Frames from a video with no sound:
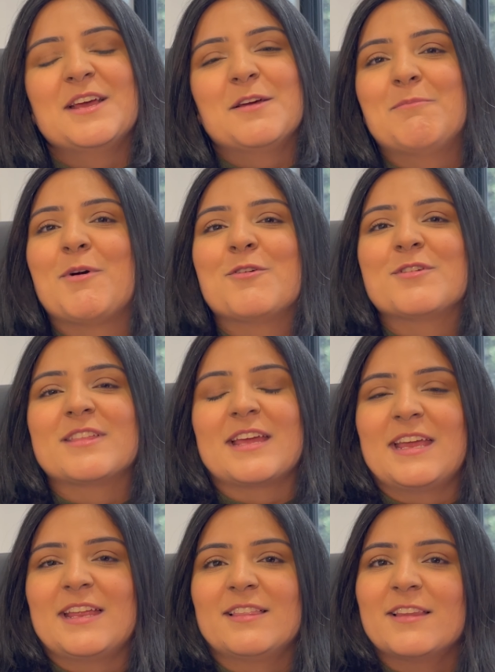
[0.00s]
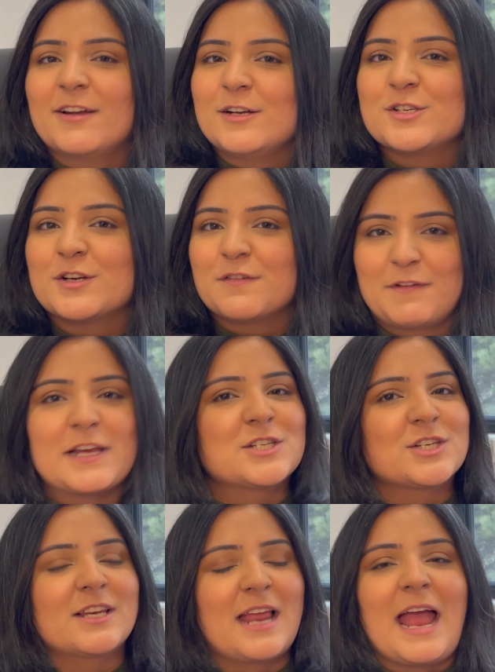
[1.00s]
both in literature,
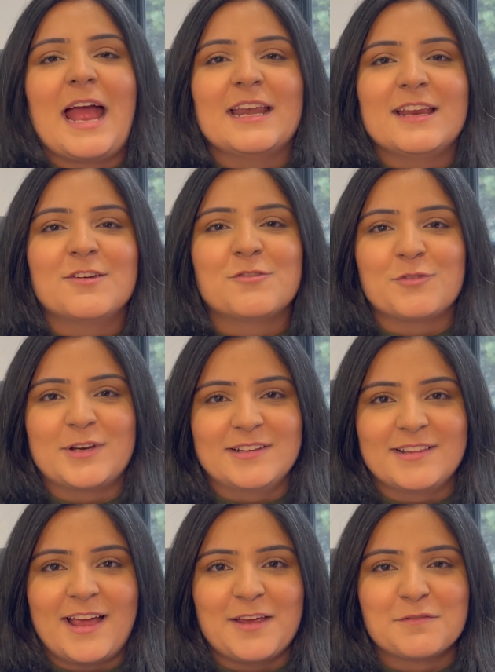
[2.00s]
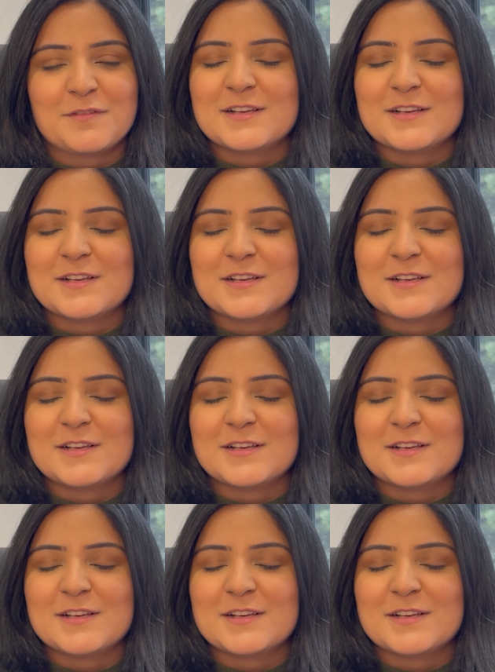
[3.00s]
fiction, and in real life.